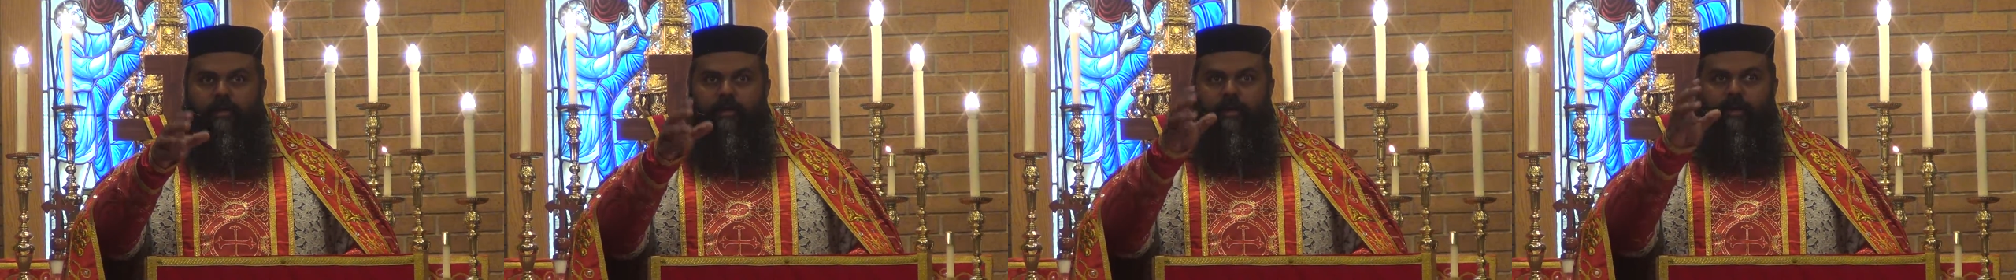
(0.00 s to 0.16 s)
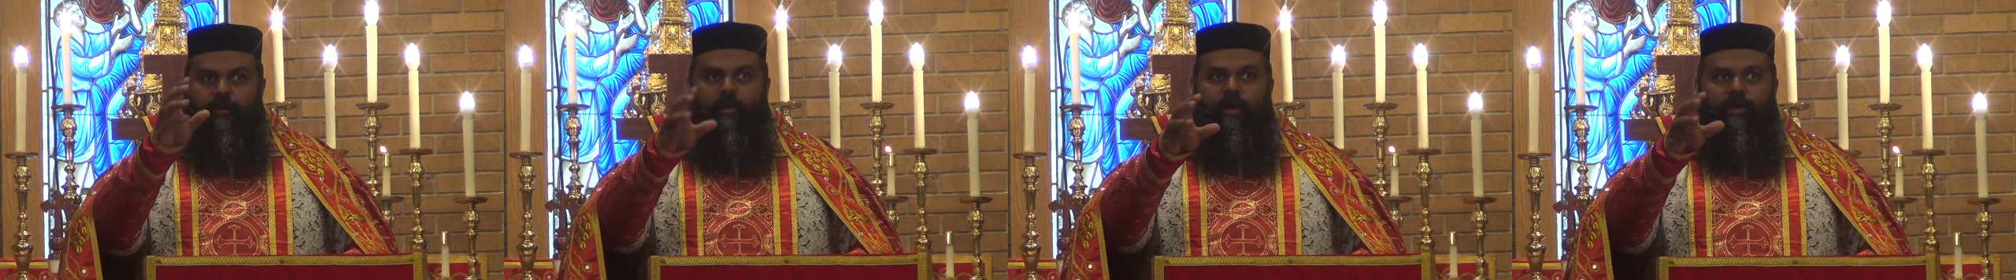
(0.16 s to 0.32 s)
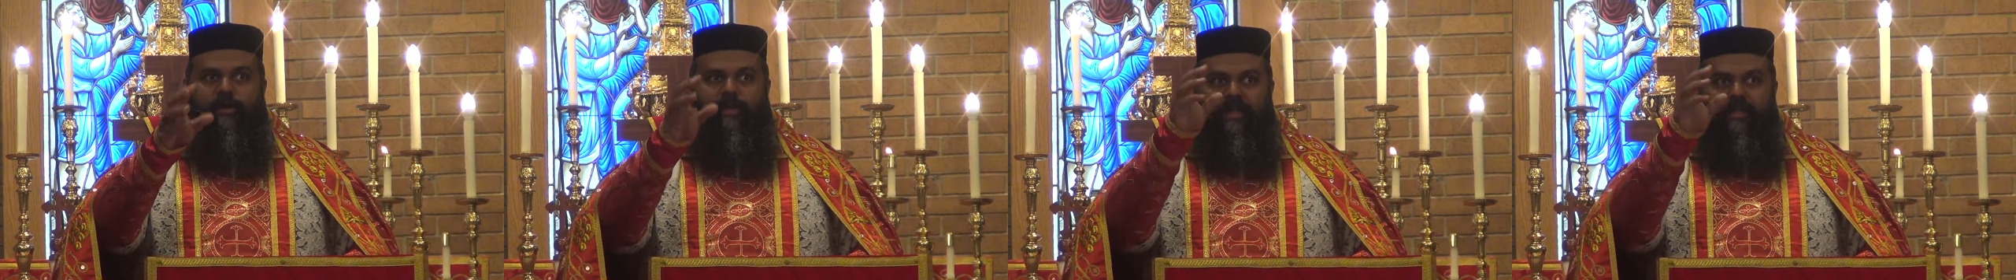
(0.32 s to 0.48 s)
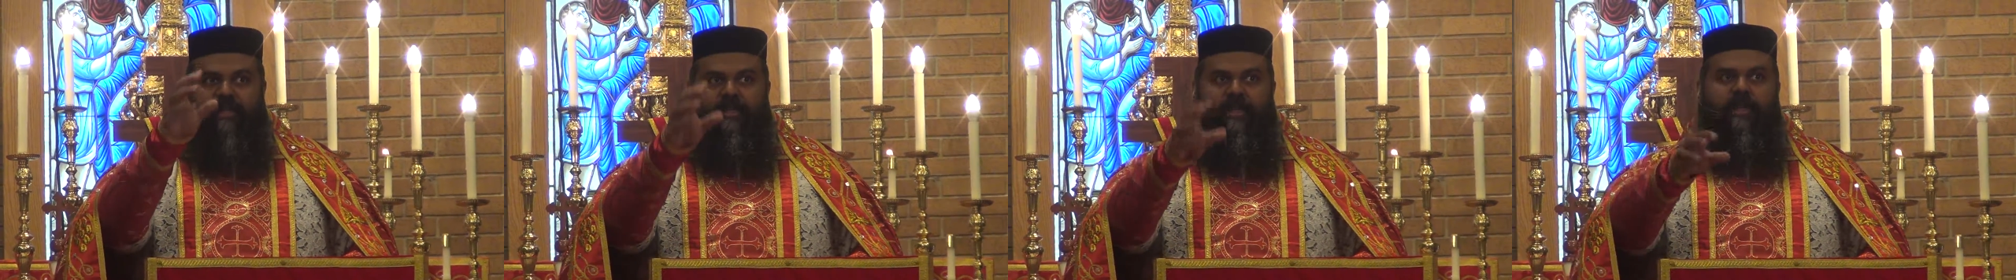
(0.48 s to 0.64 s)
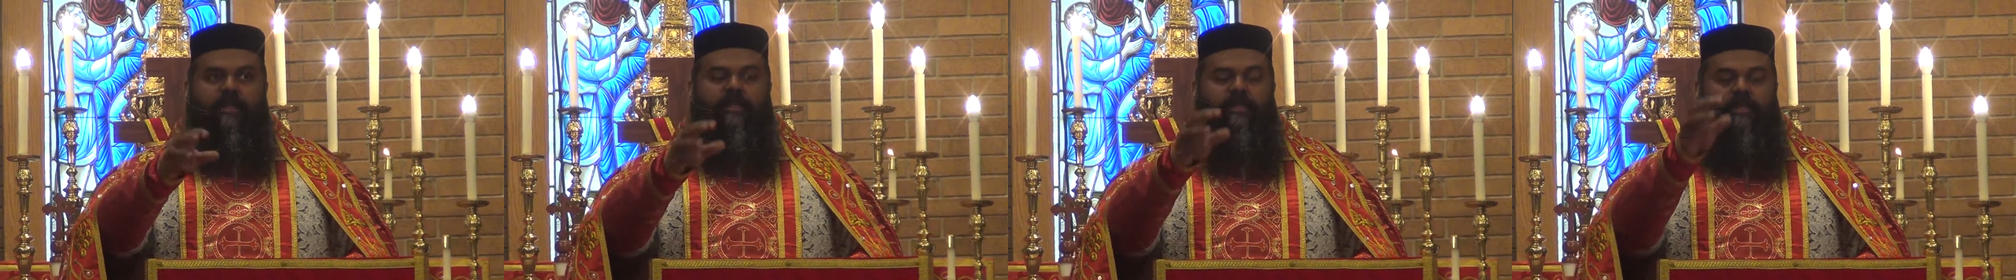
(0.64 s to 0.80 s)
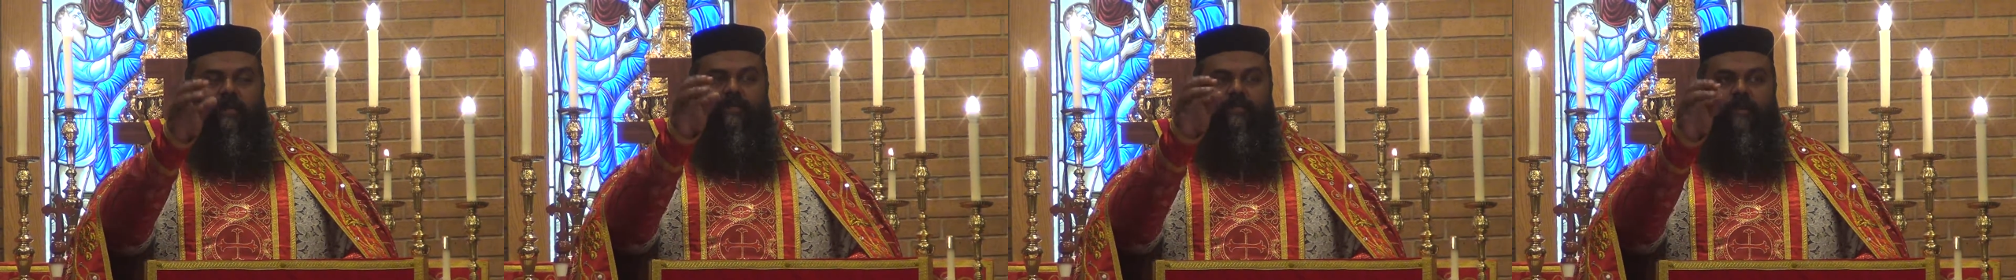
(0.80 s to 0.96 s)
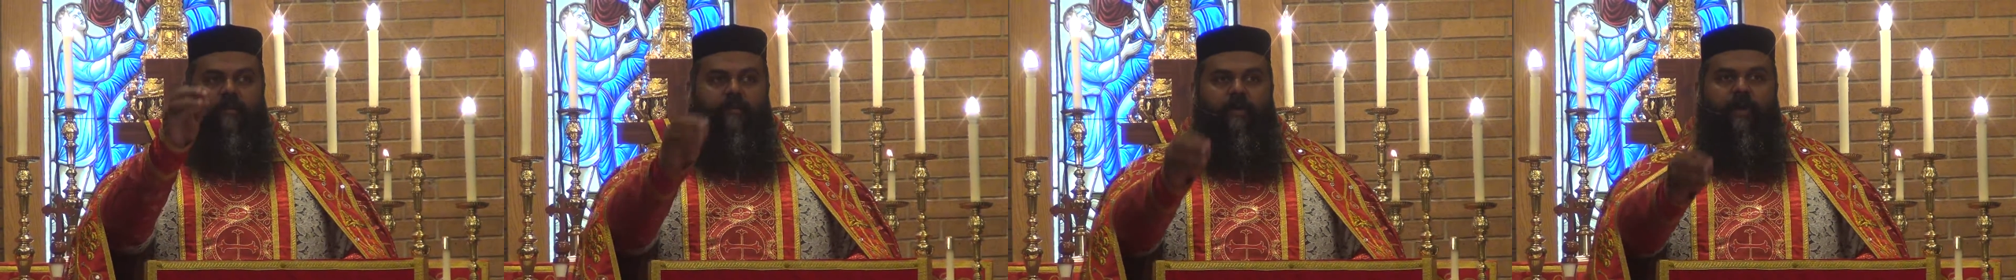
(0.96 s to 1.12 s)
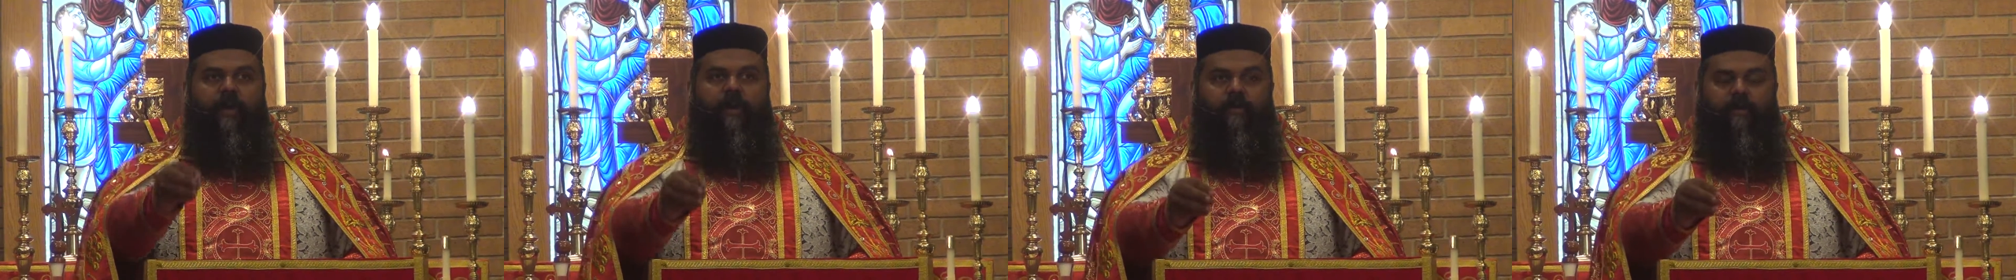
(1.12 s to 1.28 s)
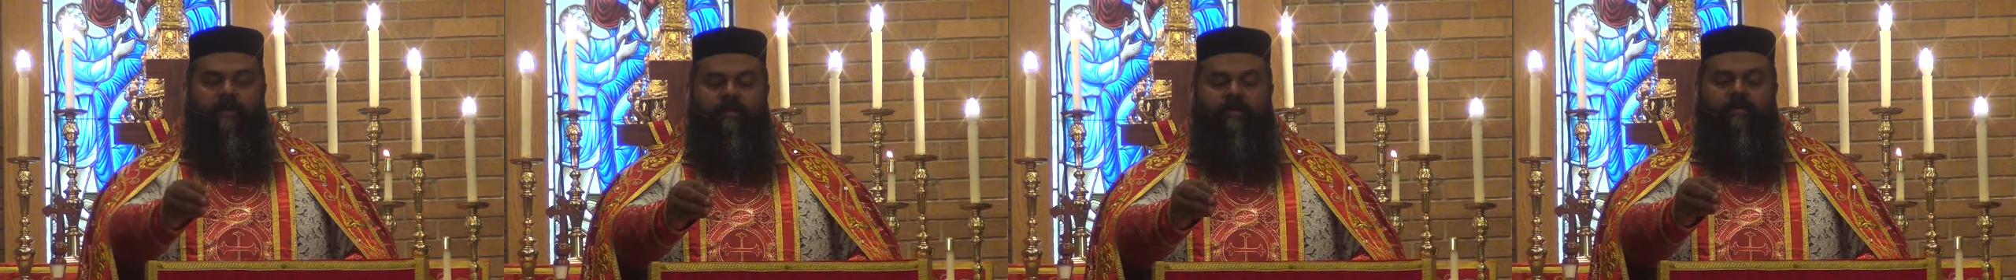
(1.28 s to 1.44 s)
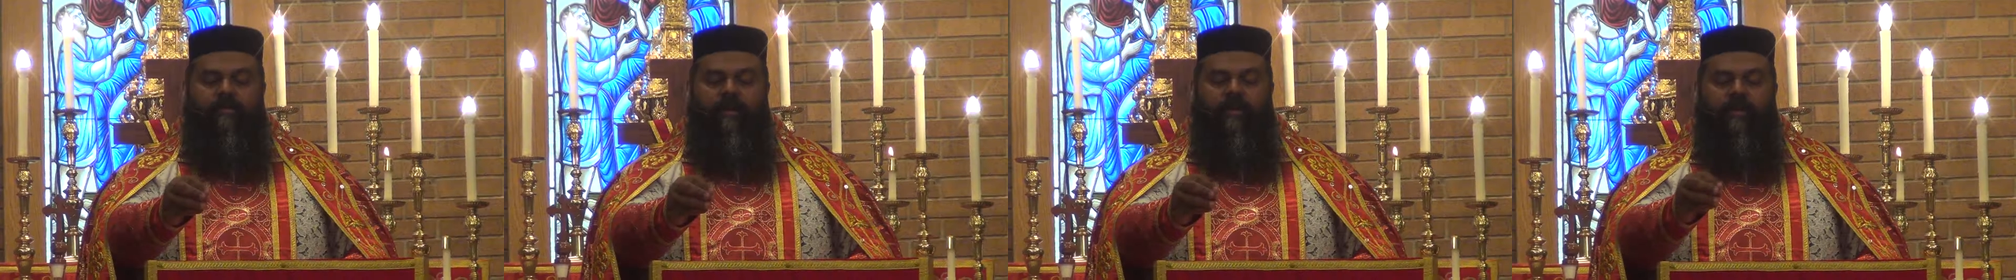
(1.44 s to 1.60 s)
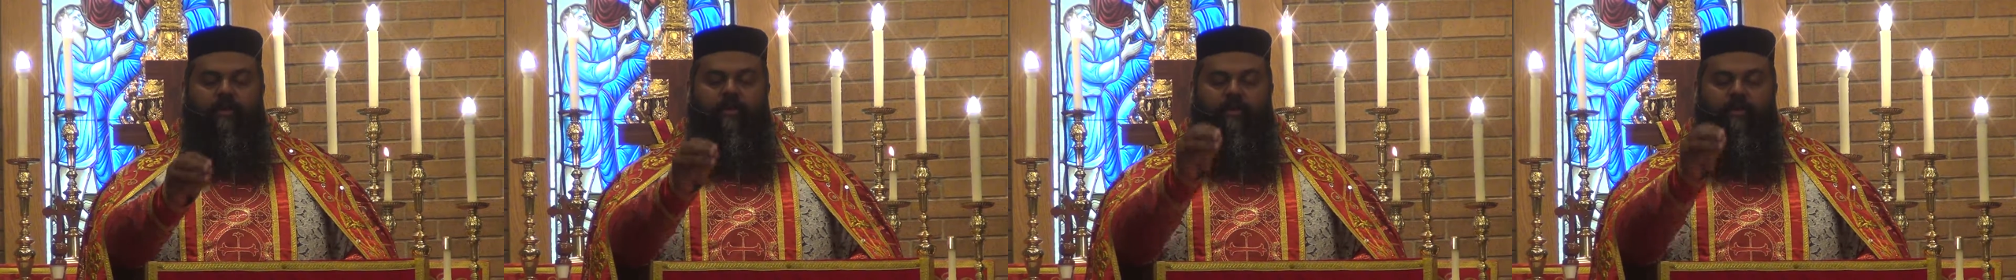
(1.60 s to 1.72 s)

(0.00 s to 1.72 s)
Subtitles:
They want the attention of their parents, right?